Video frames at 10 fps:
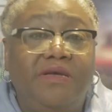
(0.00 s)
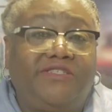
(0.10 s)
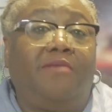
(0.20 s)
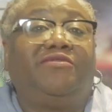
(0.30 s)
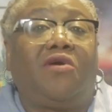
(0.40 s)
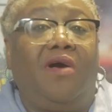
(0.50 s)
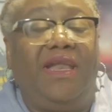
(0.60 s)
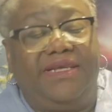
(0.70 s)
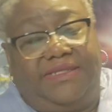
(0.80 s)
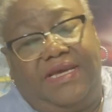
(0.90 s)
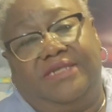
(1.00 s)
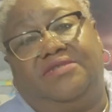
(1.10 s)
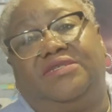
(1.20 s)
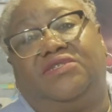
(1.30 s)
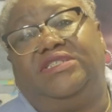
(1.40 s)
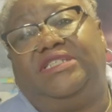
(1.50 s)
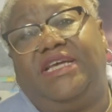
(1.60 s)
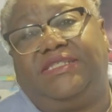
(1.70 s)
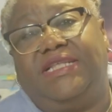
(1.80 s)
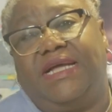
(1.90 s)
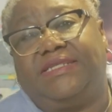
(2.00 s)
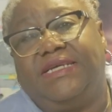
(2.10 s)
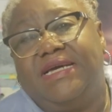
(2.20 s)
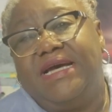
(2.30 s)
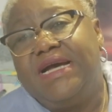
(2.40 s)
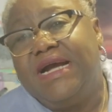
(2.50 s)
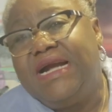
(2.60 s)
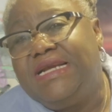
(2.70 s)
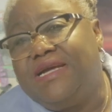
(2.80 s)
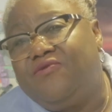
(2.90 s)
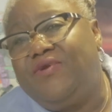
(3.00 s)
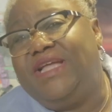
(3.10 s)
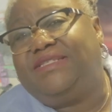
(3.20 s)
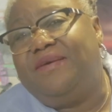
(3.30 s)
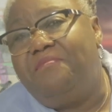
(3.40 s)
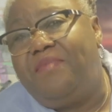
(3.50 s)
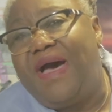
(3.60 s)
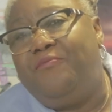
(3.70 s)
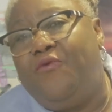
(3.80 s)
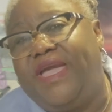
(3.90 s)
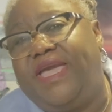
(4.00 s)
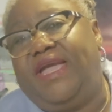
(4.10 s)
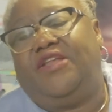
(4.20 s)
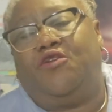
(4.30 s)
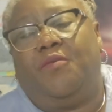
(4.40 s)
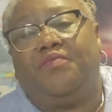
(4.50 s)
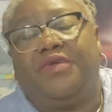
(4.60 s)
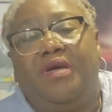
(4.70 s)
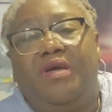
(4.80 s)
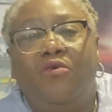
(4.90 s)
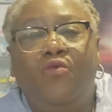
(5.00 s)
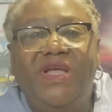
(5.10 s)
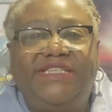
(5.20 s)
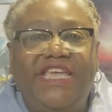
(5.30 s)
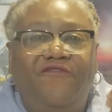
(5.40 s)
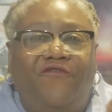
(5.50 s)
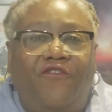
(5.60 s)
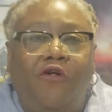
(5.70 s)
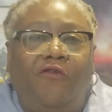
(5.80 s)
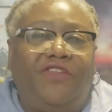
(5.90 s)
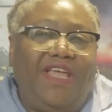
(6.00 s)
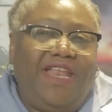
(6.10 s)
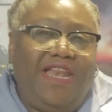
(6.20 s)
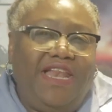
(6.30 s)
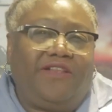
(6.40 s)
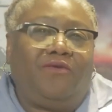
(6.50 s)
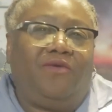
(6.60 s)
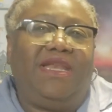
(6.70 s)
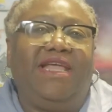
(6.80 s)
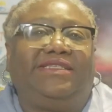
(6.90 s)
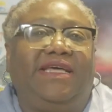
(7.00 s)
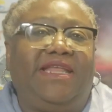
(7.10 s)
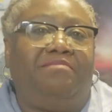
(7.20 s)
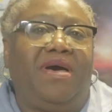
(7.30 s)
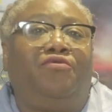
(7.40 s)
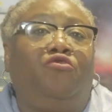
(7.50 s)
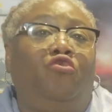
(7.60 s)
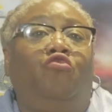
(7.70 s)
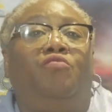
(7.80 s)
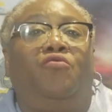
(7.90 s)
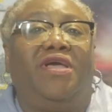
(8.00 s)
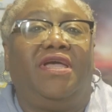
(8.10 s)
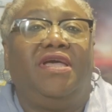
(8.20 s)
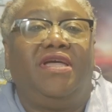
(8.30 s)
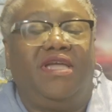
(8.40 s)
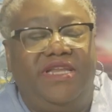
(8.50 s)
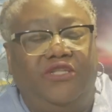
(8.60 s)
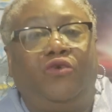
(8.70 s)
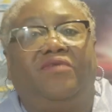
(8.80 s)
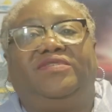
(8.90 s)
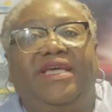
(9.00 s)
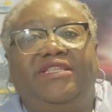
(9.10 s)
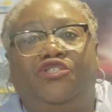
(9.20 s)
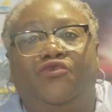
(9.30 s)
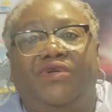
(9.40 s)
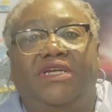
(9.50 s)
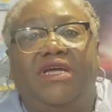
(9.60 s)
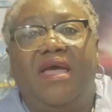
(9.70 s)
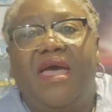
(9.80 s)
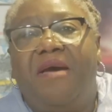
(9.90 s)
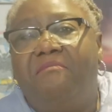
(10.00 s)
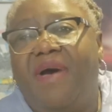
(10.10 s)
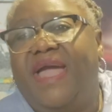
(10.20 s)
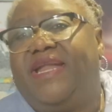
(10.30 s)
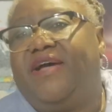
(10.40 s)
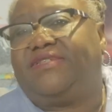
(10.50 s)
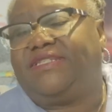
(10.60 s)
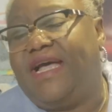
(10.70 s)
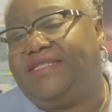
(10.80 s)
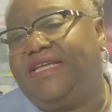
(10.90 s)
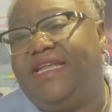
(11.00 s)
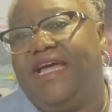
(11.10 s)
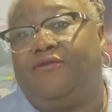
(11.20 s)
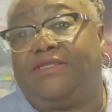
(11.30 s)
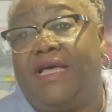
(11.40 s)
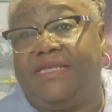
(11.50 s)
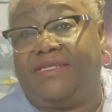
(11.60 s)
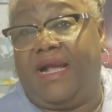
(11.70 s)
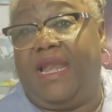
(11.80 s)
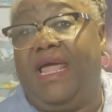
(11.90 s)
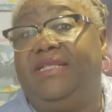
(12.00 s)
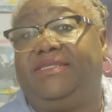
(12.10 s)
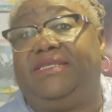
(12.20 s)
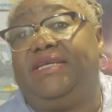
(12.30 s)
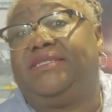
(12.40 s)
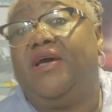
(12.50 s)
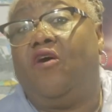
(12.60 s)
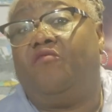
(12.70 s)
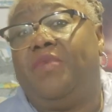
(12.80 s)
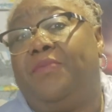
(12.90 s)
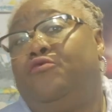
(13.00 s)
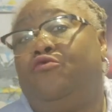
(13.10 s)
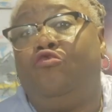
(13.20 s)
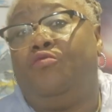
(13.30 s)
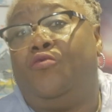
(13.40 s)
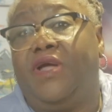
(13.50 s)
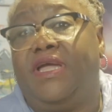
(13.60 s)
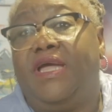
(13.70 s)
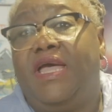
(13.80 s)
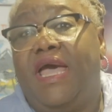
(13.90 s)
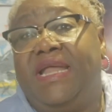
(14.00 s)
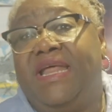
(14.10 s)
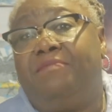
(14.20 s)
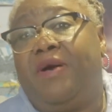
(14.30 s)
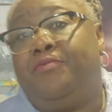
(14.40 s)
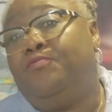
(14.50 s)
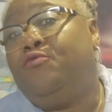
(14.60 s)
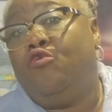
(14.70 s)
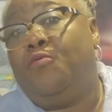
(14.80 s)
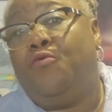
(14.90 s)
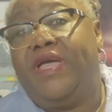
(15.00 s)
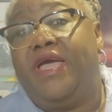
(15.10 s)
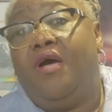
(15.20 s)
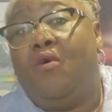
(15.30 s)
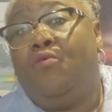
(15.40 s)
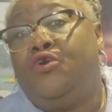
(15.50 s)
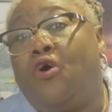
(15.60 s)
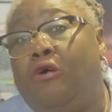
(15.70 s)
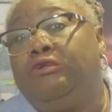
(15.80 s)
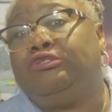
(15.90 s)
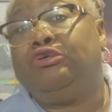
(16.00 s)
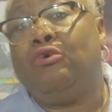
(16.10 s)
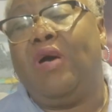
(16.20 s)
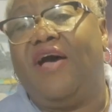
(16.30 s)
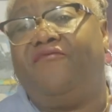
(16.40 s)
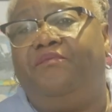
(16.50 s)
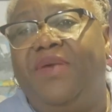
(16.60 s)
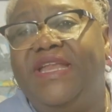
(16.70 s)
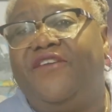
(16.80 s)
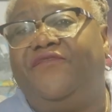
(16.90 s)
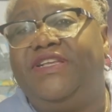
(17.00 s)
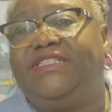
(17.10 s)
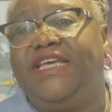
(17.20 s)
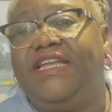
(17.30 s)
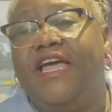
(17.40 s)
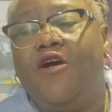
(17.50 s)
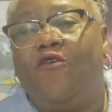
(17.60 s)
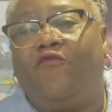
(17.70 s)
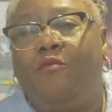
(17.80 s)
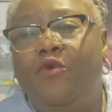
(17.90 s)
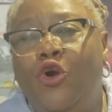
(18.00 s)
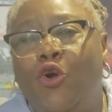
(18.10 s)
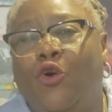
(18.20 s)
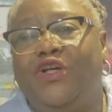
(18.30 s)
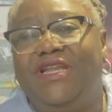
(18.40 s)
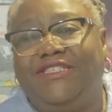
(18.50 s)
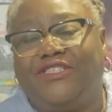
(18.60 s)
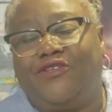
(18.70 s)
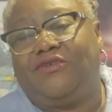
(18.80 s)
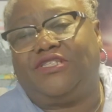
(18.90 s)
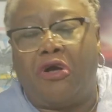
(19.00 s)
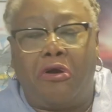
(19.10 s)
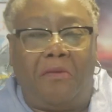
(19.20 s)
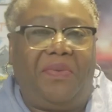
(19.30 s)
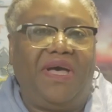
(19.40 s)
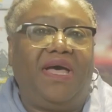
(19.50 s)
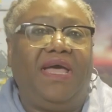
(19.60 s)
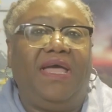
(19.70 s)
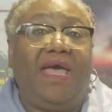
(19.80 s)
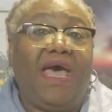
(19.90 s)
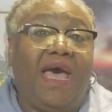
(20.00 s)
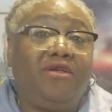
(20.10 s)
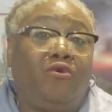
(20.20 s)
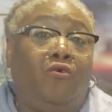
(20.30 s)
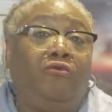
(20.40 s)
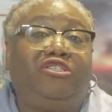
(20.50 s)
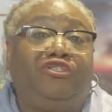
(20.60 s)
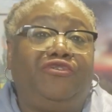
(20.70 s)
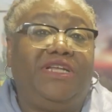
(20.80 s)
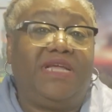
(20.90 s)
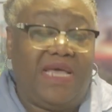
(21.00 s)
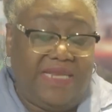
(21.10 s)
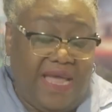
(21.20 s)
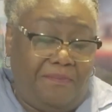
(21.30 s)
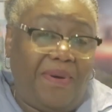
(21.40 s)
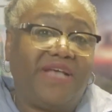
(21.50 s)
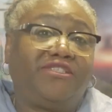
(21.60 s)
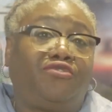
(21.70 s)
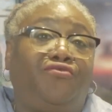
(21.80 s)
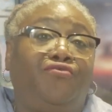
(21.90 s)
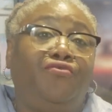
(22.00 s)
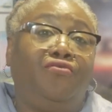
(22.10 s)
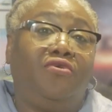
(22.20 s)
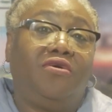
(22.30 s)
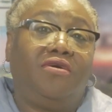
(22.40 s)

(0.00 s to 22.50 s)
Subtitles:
Some scholars actually suggest that the Great Zimbabwe Kingdom, which evolved a little later than Mapungubwe in the 12th century, might have started out as a client state of Mapungubwe, and that Mapungubwe would also have benefited from locally sourced copper and gold trade that passed through